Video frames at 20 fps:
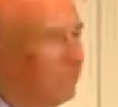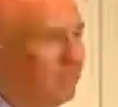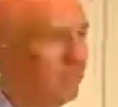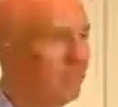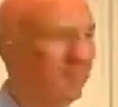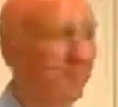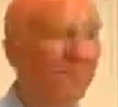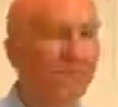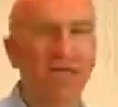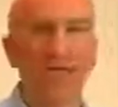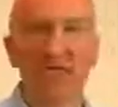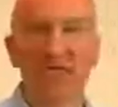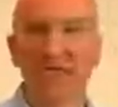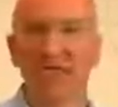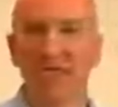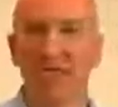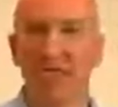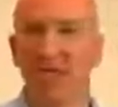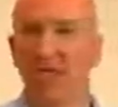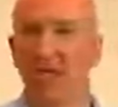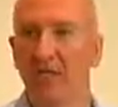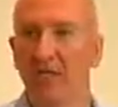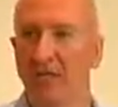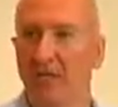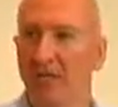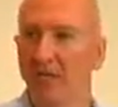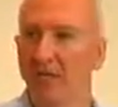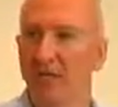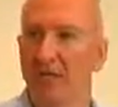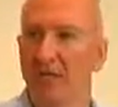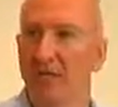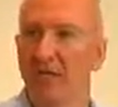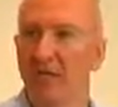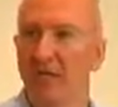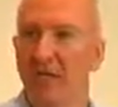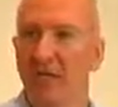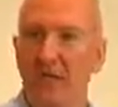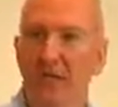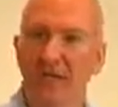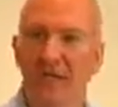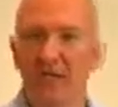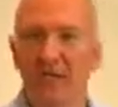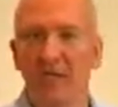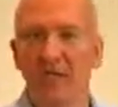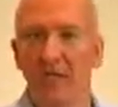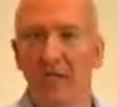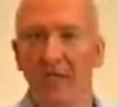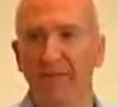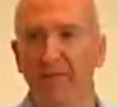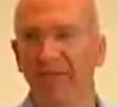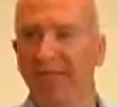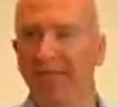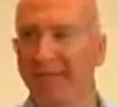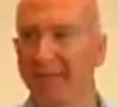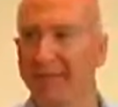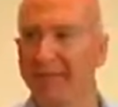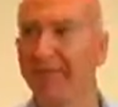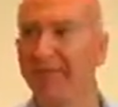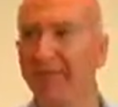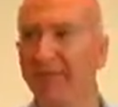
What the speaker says: maybe we don't need a long description about what should go in the last